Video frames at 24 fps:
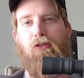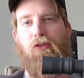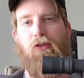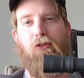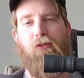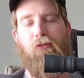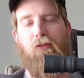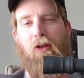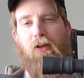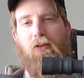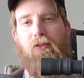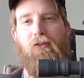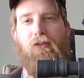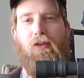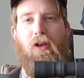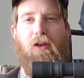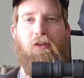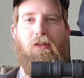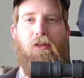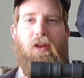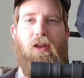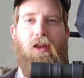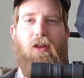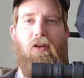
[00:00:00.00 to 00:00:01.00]
just that's
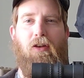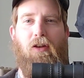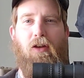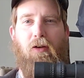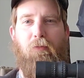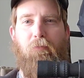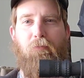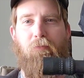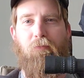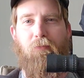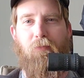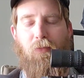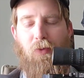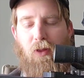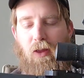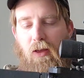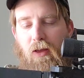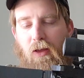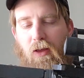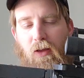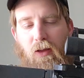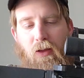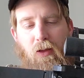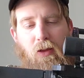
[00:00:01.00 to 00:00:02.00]
how they end up.
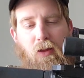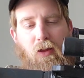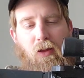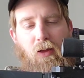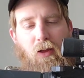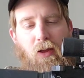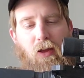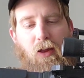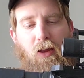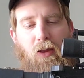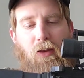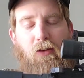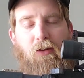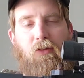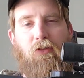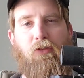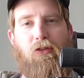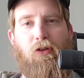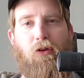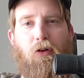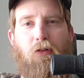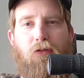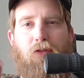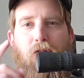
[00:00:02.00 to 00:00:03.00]
And
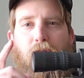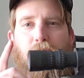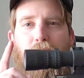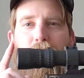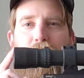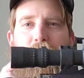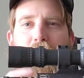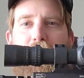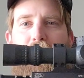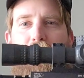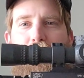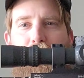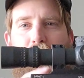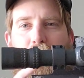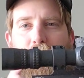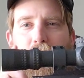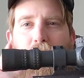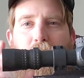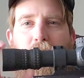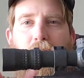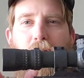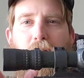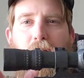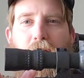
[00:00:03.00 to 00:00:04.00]
so if you take
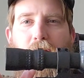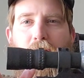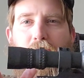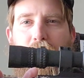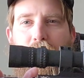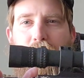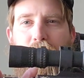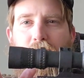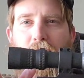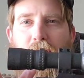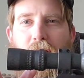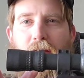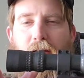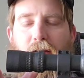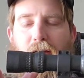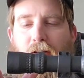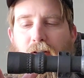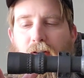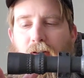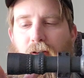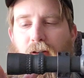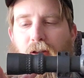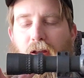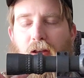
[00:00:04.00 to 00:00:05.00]
your NX8
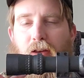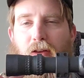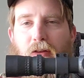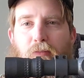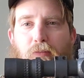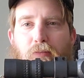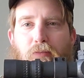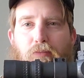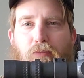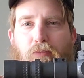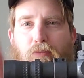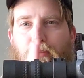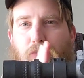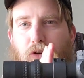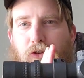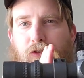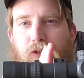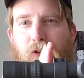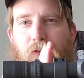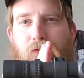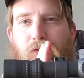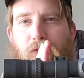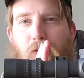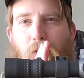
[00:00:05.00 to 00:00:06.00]
and you
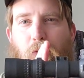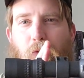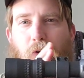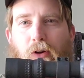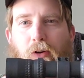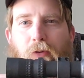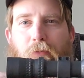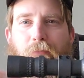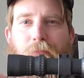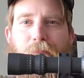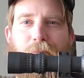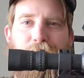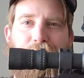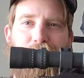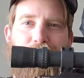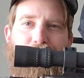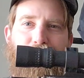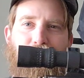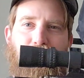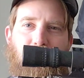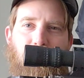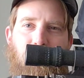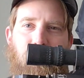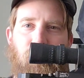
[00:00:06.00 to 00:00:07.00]
push it forward,
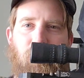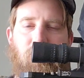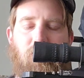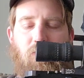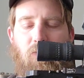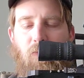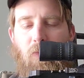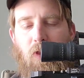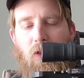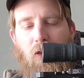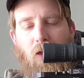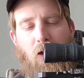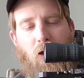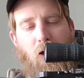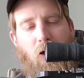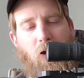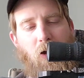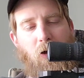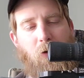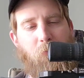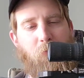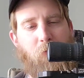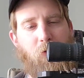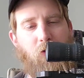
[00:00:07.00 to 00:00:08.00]

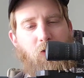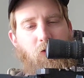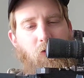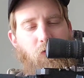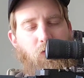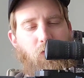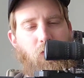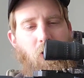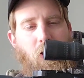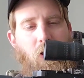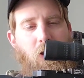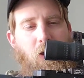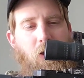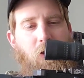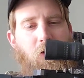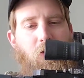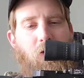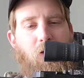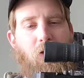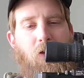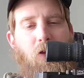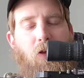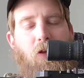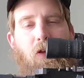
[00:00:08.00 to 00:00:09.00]
you'll find
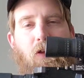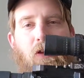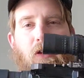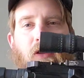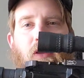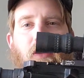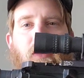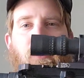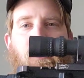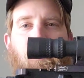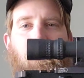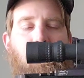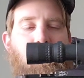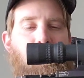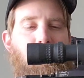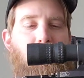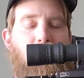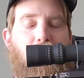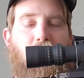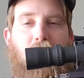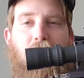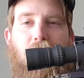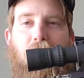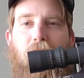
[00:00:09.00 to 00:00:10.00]

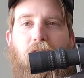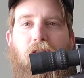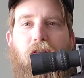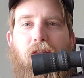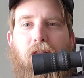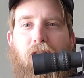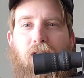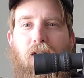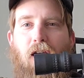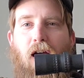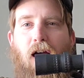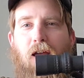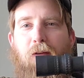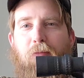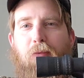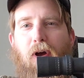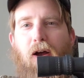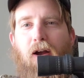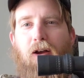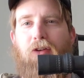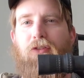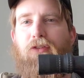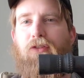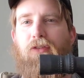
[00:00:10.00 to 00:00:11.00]
that the eye
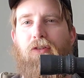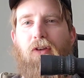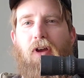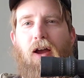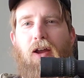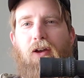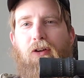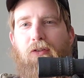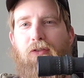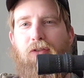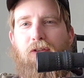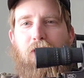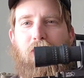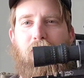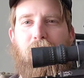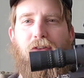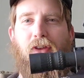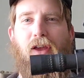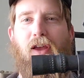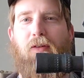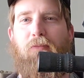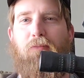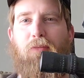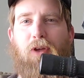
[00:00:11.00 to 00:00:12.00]
box, I don't think is
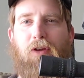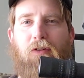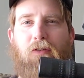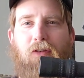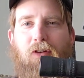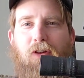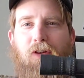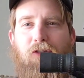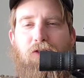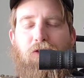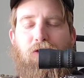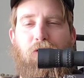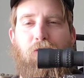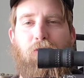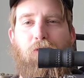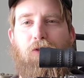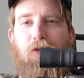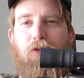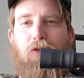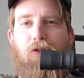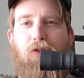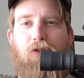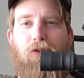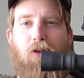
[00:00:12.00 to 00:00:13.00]
that big of an issue
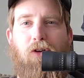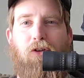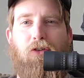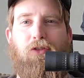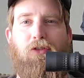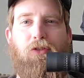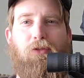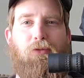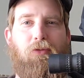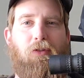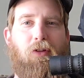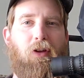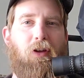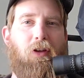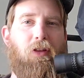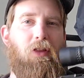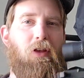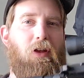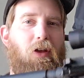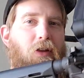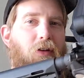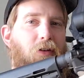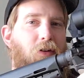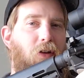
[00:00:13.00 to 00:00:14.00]
once you start shooting like
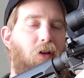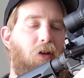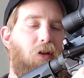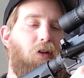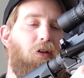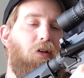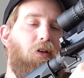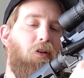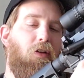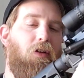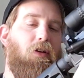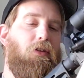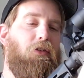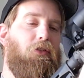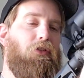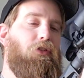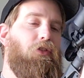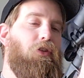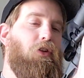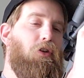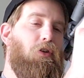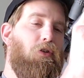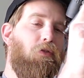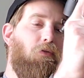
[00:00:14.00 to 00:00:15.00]
that.
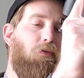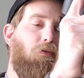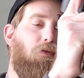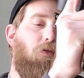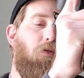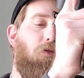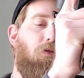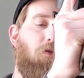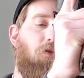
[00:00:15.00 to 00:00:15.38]
So